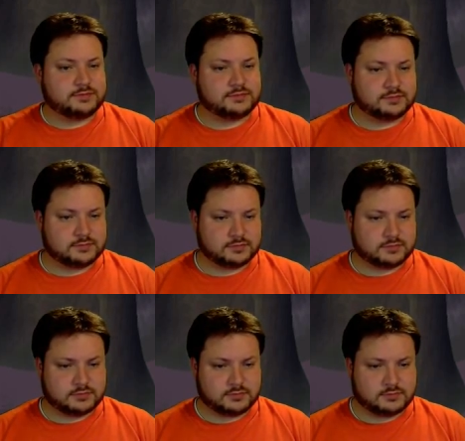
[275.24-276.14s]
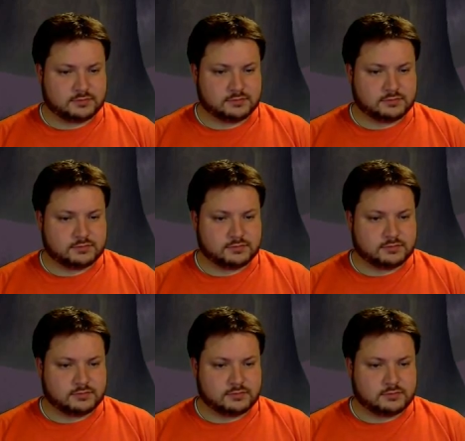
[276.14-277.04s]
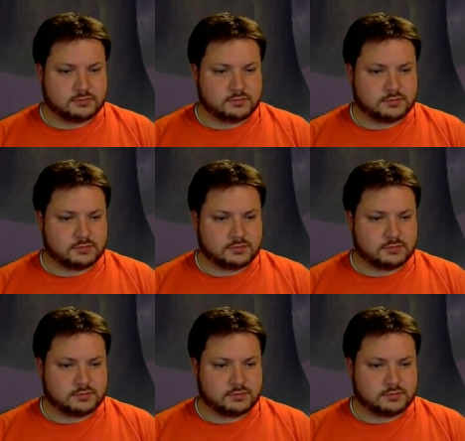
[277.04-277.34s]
[no speech]